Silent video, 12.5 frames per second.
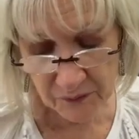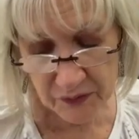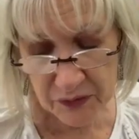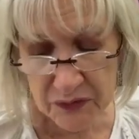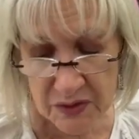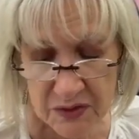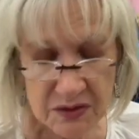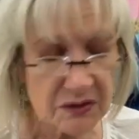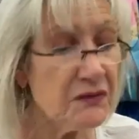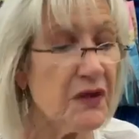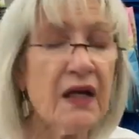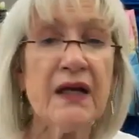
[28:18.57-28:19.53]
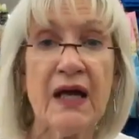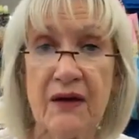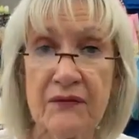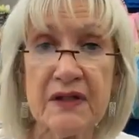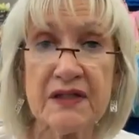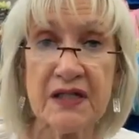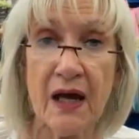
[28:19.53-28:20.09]
if you just do not
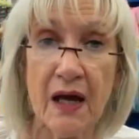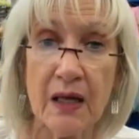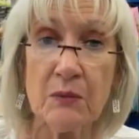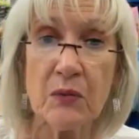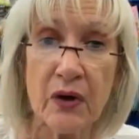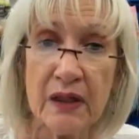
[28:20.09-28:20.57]
have the time